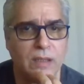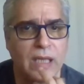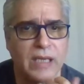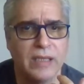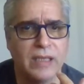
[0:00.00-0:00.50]

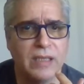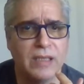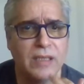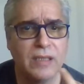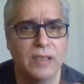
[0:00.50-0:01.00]

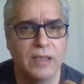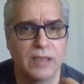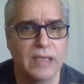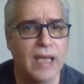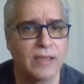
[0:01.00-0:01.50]
Lady,
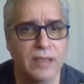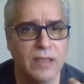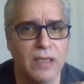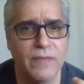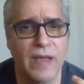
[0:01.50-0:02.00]
got
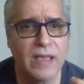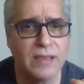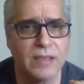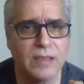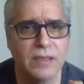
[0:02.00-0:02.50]
the love
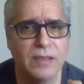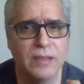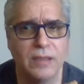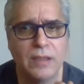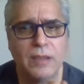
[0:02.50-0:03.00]
I
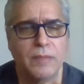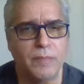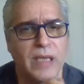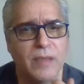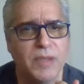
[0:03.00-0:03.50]
need.
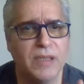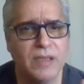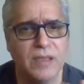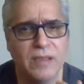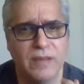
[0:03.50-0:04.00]

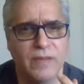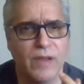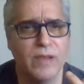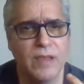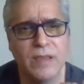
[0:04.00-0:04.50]
Maybe,
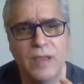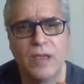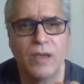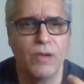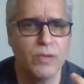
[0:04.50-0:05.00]

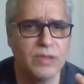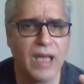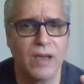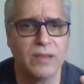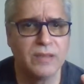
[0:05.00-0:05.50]
oh,
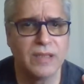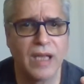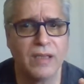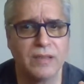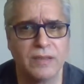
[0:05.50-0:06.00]
darling,
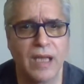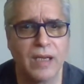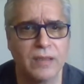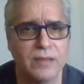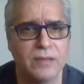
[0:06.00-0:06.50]
darling,
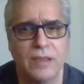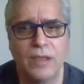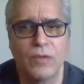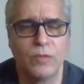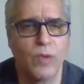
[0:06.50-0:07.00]
darling,
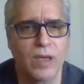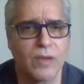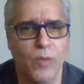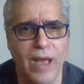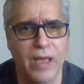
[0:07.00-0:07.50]

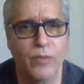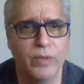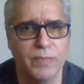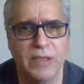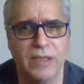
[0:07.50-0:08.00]
walk a while
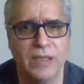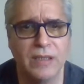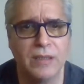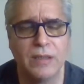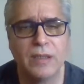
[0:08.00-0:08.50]
with
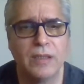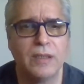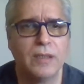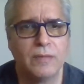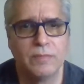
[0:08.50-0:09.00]
me.
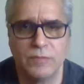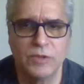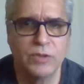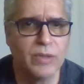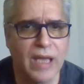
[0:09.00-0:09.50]

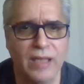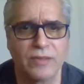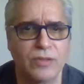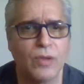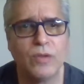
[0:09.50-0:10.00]
You
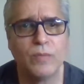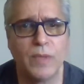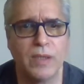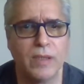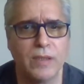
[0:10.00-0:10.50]
got so
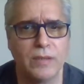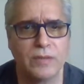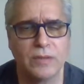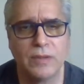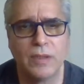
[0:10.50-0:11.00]

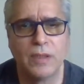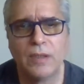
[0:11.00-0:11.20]
much.